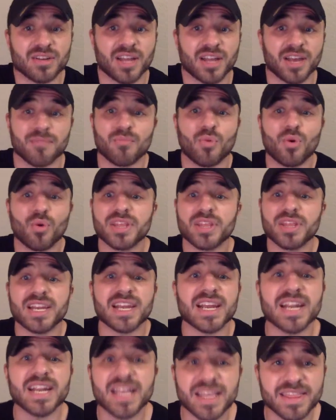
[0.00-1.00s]
like more than
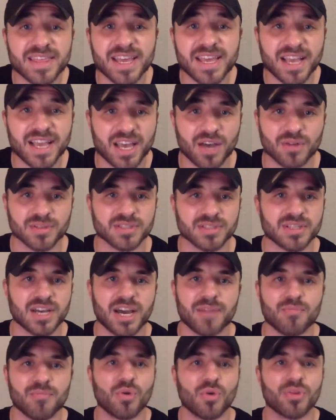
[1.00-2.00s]
anything else,
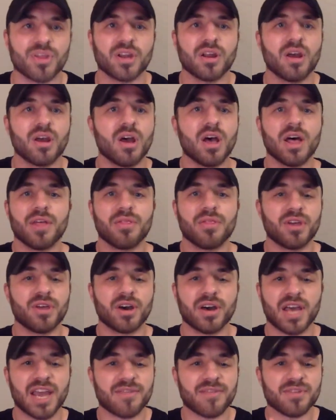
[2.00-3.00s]
God, more than
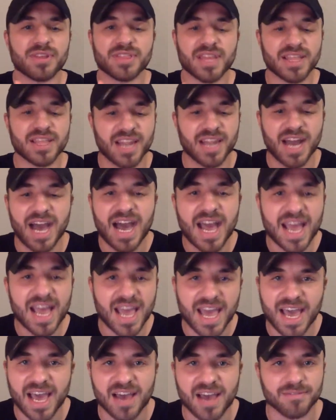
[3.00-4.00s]
everything that I
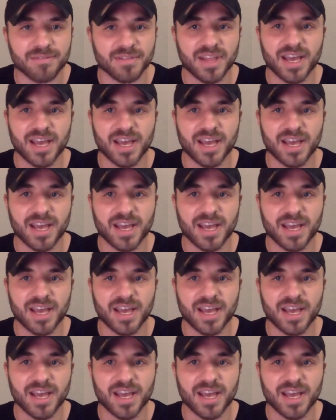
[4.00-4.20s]
have.